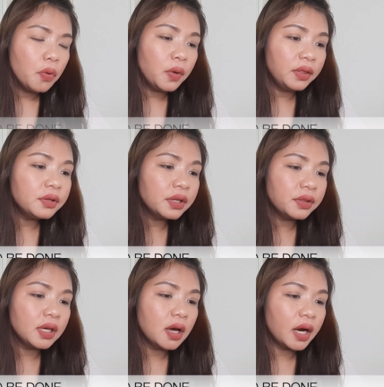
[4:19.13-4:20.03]
what do you
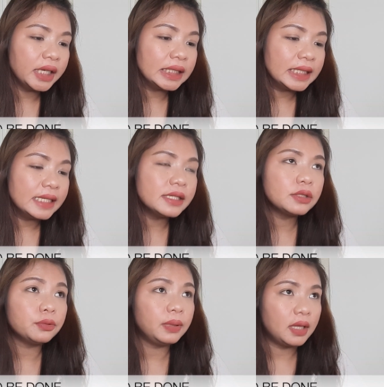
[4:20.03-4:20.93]
think are the things
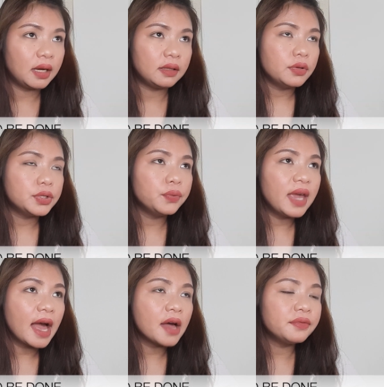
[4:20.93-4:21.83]
to be done? So
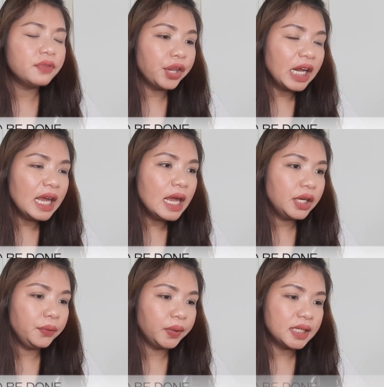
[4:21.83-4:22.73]
we have
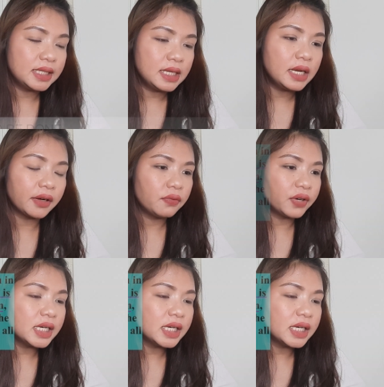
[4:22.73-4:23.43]
three keywords here.